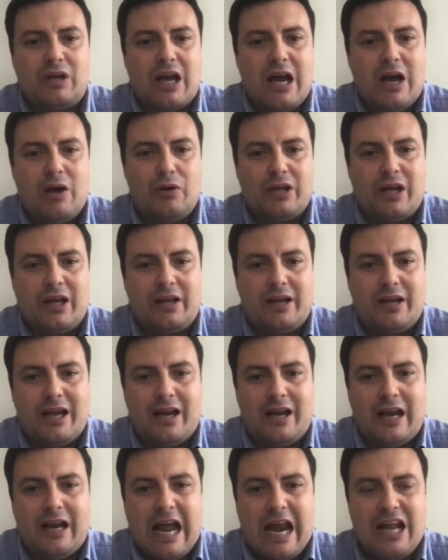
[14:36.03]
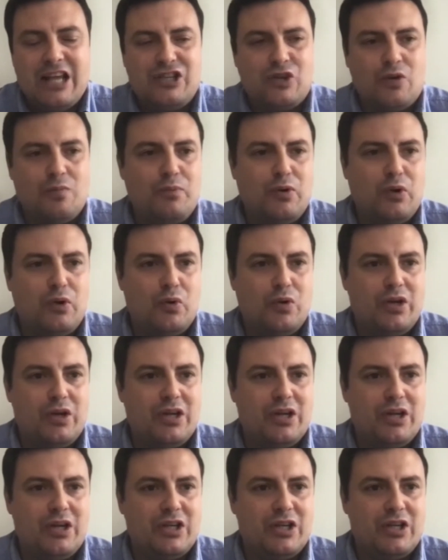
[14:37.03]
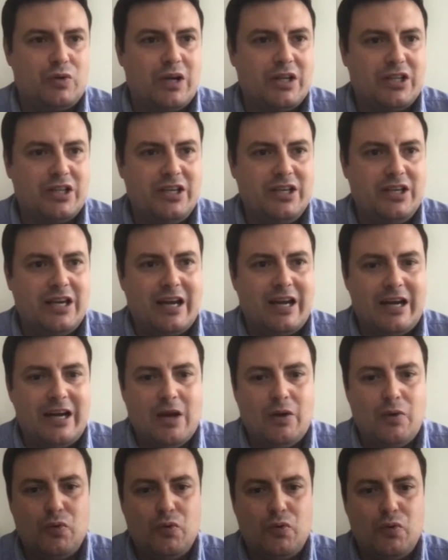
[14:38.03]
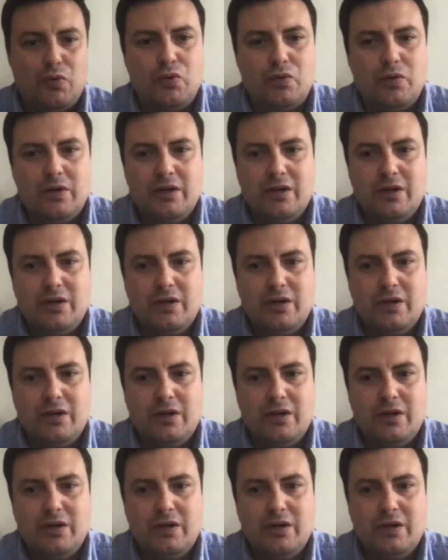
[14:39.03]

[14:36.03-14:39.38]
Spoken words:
cloud and edge computing strategy, and how do you